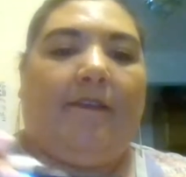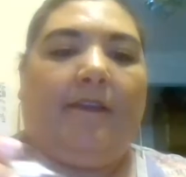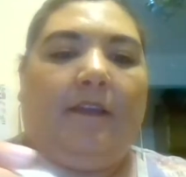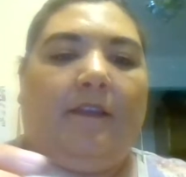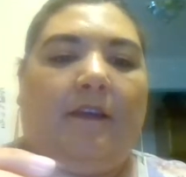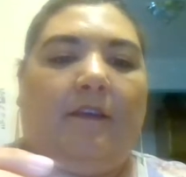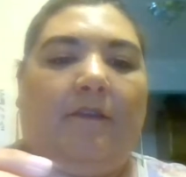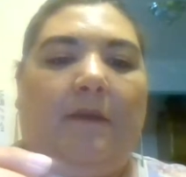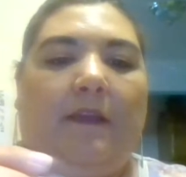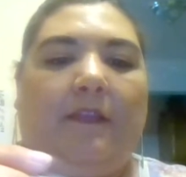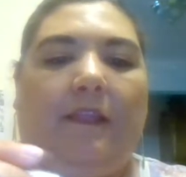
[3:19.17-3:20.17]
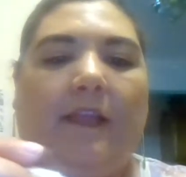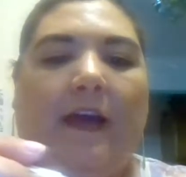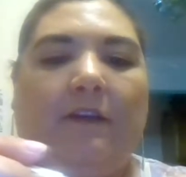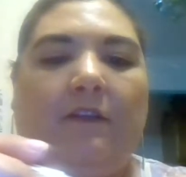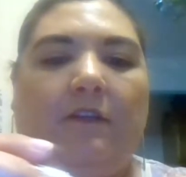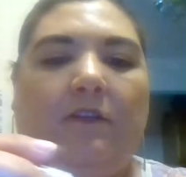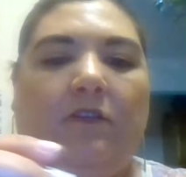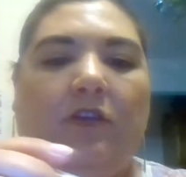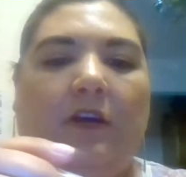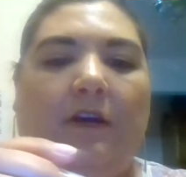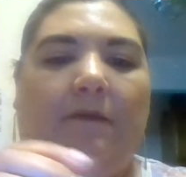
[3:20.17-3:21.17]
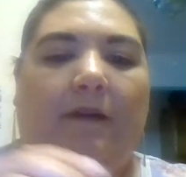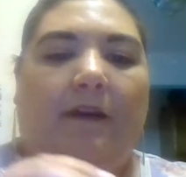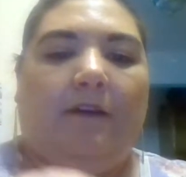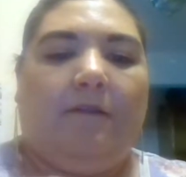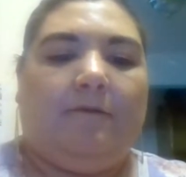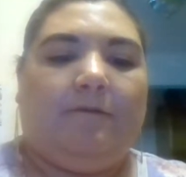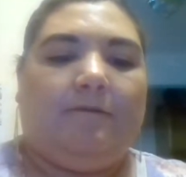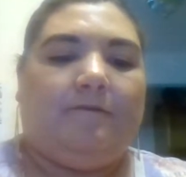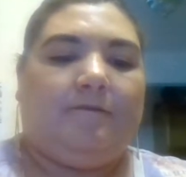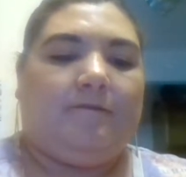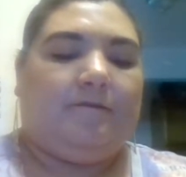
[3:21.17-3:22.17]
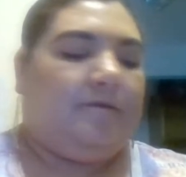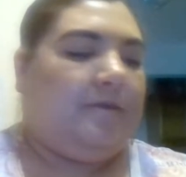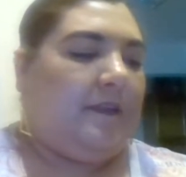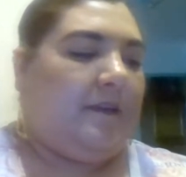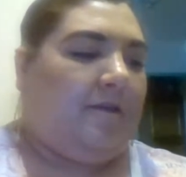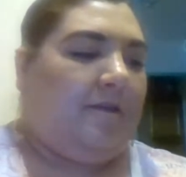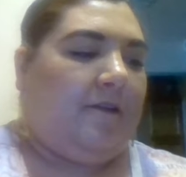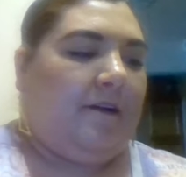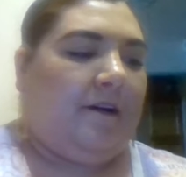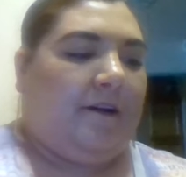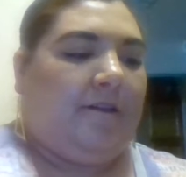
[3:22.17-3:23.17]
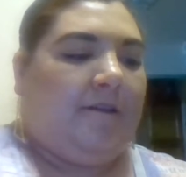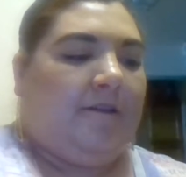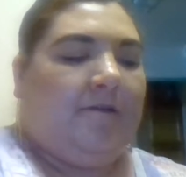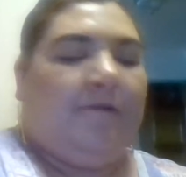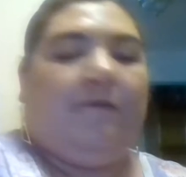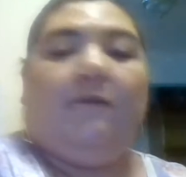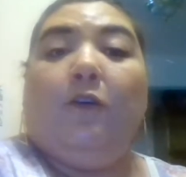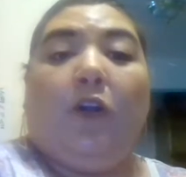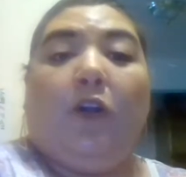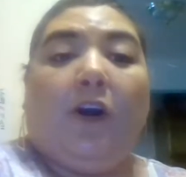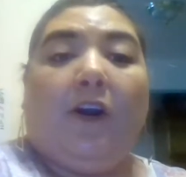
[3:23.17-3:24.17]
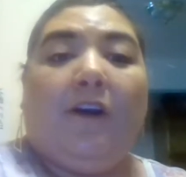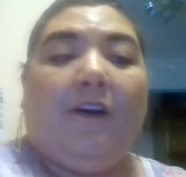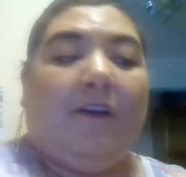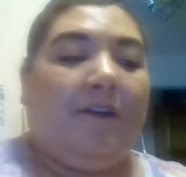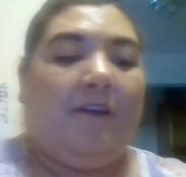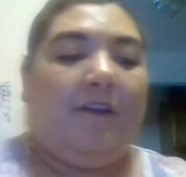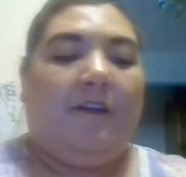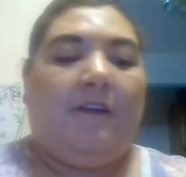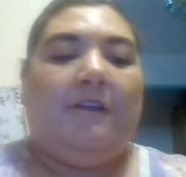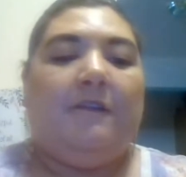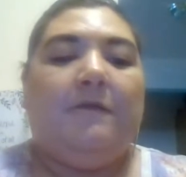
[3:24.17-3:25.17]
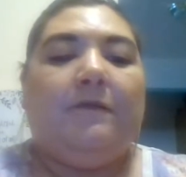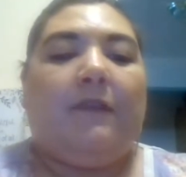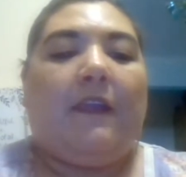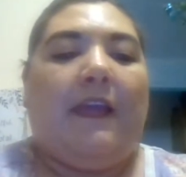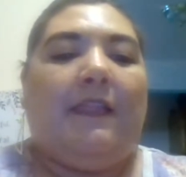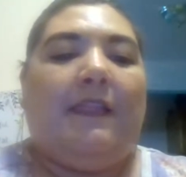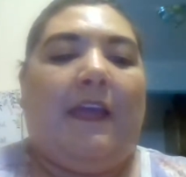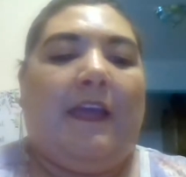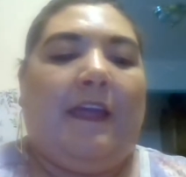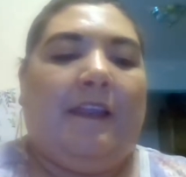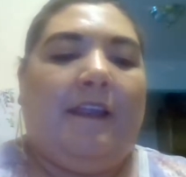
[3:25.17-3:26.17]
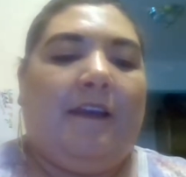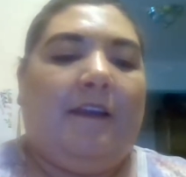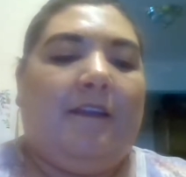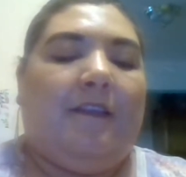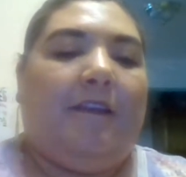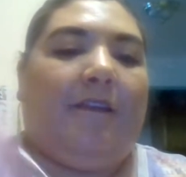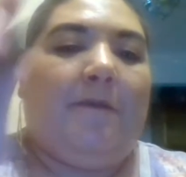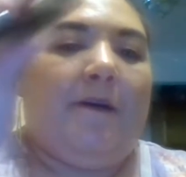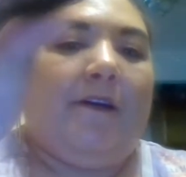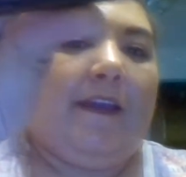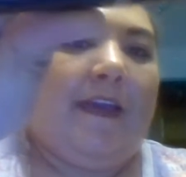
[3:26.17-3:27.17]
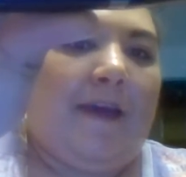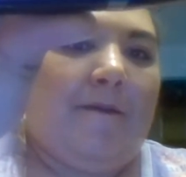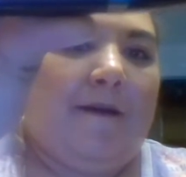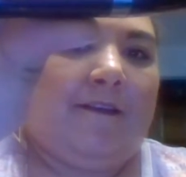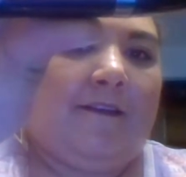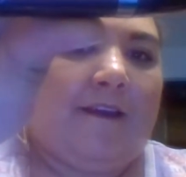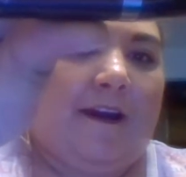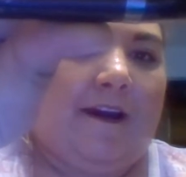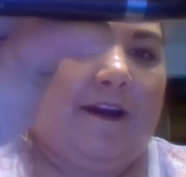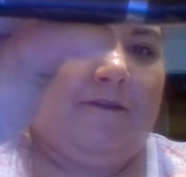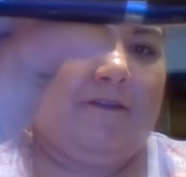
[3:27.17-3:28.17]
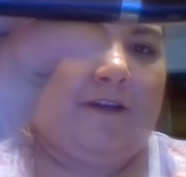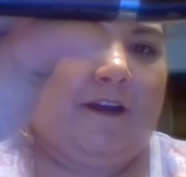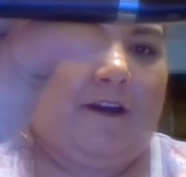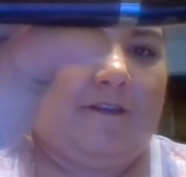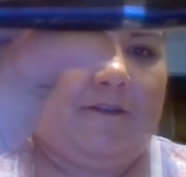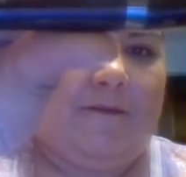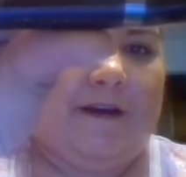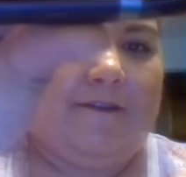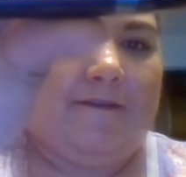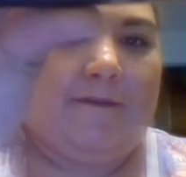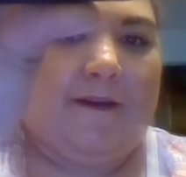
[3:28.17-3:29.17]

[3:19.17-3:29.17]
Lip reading: It does make the lashes chubby or fuller. And then this Mary Kay mascara, which I also bought from my